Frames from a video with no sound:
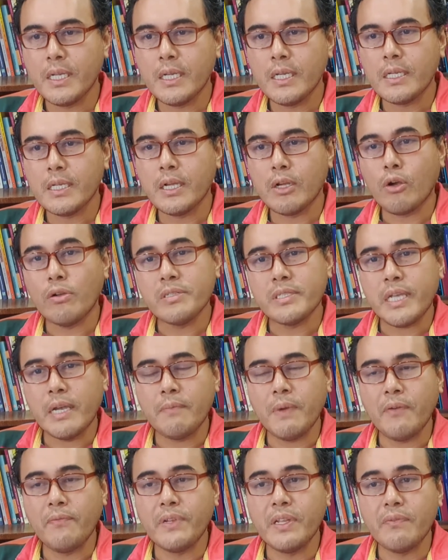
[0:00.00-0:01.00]
the
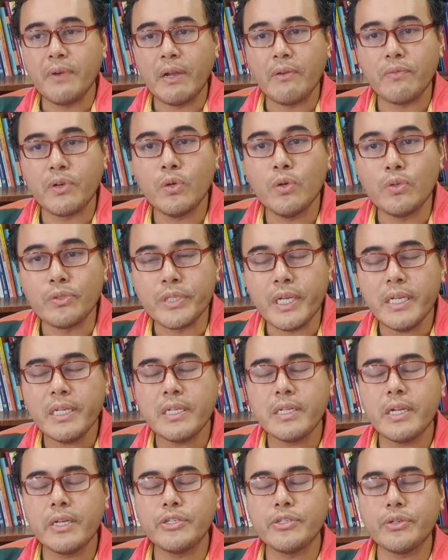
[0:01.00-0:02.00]
concept of divine rules,
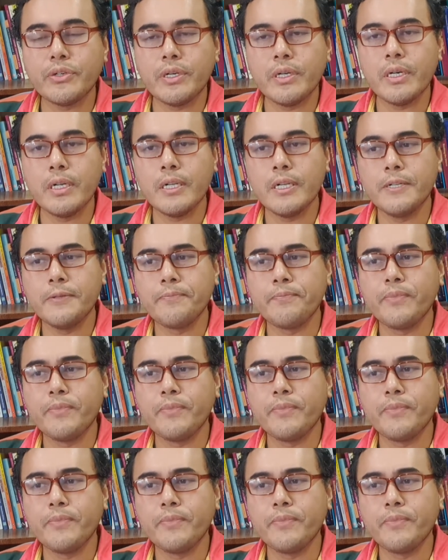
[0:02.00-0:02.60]
natural